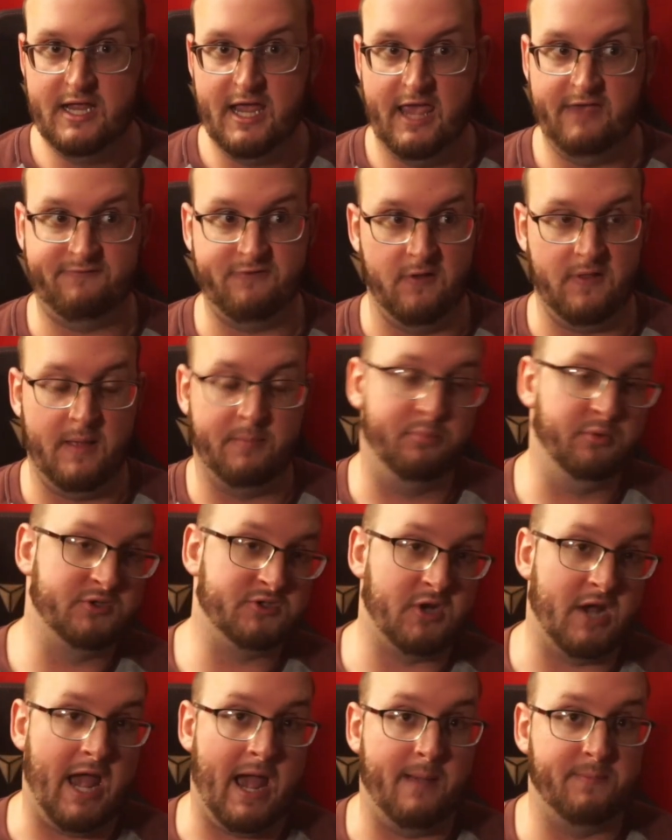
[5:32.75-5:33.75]
it felt like
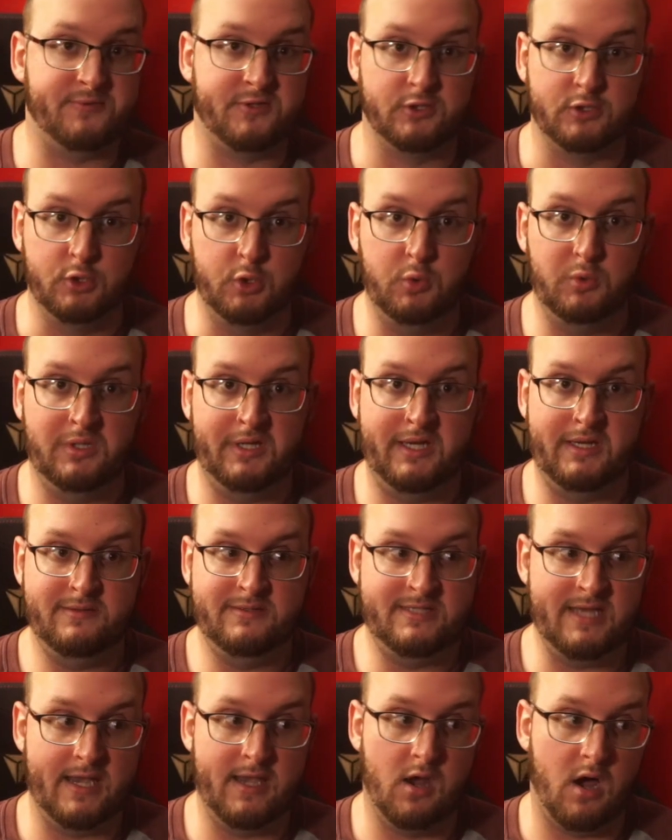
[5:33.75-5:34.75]
Blizzard absolutely
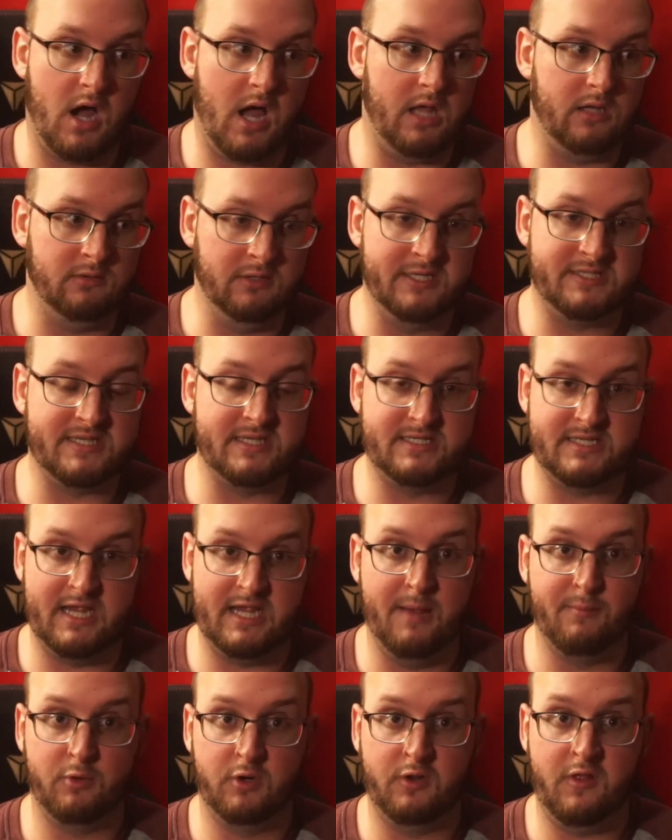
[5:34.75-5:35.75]
did not listen to
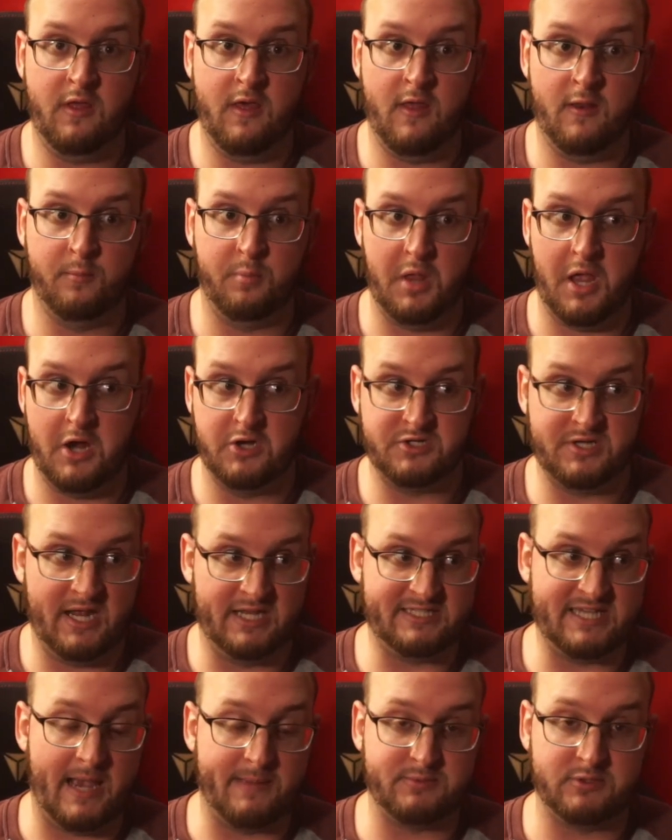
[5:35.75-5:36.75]
him or to any other players, and that's
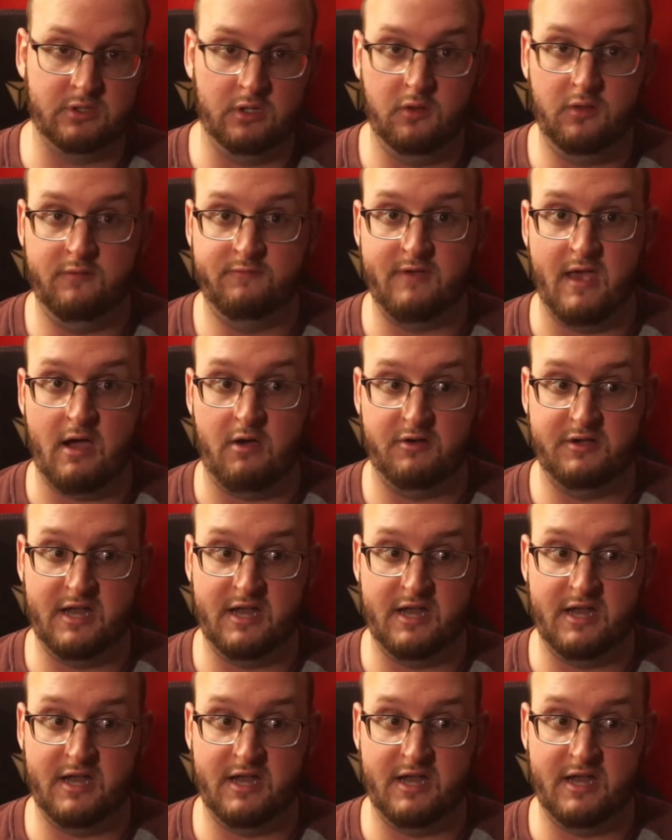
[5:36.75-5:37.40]
absolutely valid.